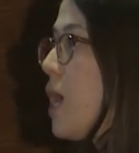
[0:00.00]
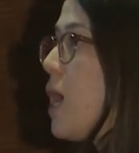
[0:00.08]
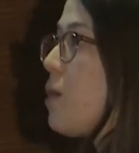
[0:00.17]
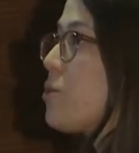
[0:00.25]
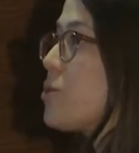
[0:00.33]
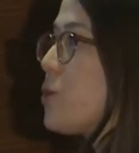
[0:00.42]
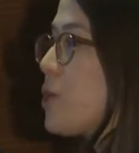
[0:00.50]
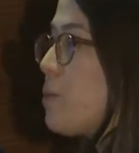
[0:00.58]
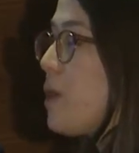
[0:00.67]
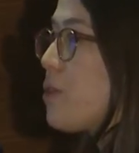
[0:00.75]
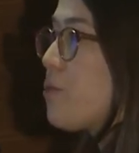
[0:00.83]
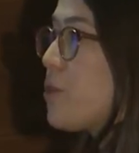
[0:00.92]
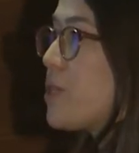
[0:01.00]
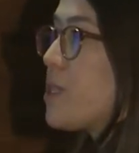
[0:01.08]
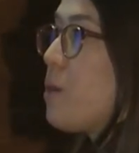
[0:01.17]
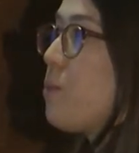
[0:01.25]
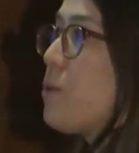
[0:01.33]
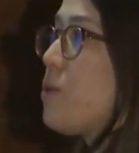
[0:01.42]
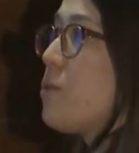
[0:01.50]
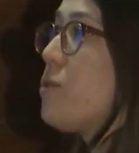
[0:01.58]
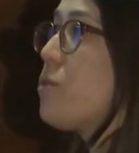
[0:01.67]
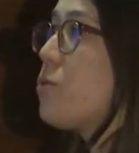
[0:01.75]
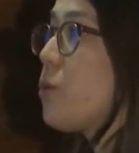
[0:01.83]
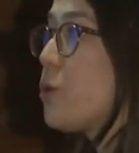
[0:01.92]
I will talk about, for example,
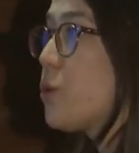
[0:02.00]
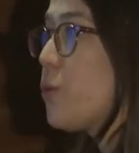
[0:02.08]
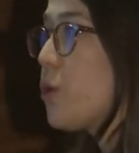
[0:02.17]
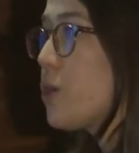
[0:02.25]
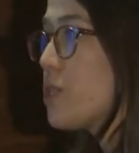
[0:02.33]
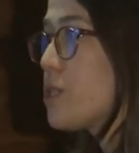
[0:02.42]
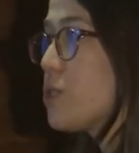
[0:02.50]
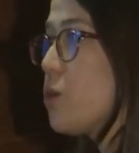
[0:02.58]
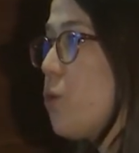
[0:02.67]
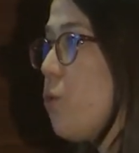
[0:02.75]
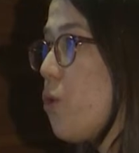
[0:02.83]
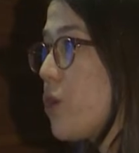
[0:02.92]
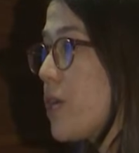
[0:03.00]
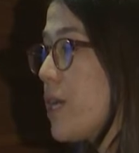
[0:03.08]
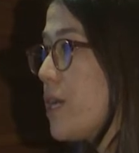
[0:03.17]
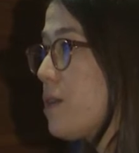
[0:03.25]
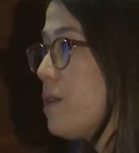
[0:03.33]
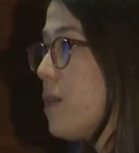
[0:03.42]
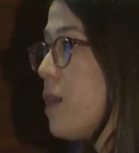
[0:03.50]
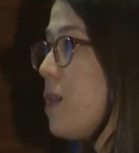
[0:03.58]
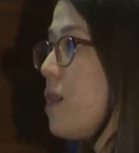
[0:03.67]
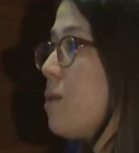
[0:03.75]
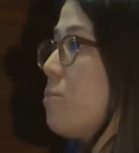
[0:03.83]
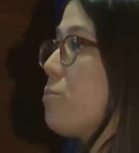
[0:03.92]
Roadworks, warning,
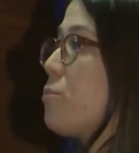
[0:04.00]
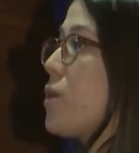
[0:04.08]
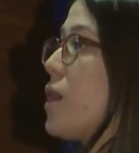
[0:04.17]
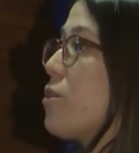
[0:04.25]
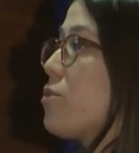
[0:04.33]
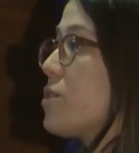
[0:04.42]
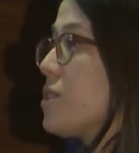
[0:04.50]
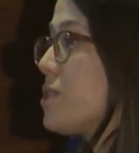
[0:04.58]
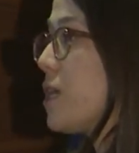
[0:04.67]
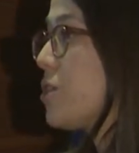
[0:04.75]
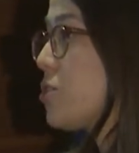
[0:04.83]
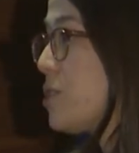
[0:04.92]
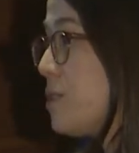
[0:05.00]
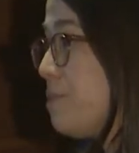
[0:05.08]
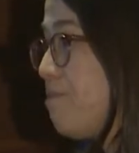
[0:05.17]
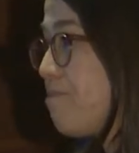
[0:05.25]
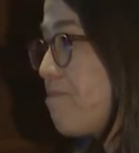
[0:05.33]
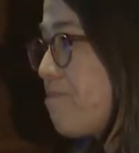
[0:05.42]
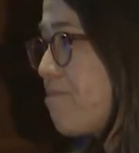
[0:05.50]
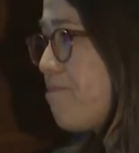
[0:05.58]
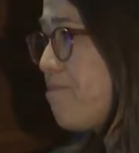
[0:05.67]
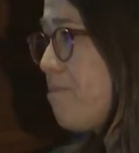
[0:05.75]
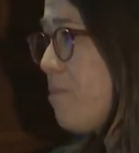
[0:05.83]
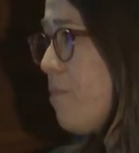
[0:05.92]
prioritization,
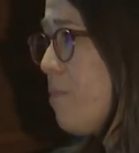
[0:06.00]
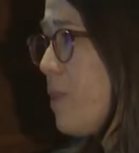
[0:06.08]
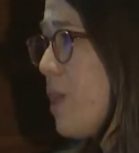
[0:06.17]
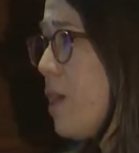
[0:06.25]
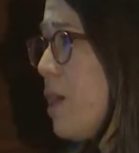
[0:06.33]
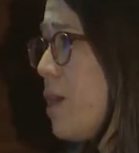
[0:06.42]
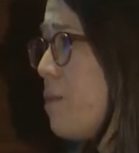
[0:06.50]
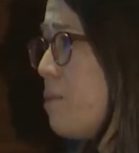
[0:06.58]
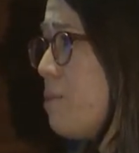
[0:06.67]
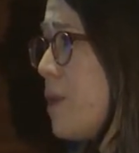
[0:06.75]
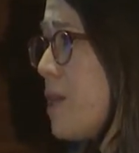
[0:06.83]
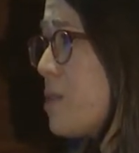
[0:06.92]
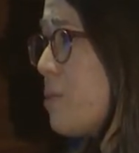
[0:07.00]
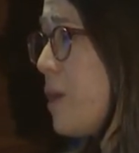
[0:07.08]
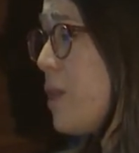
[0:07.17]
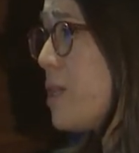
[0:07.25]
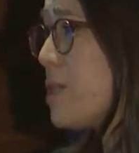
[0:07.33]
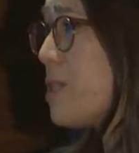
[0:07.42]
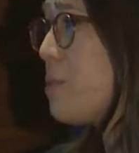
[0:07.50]
as well as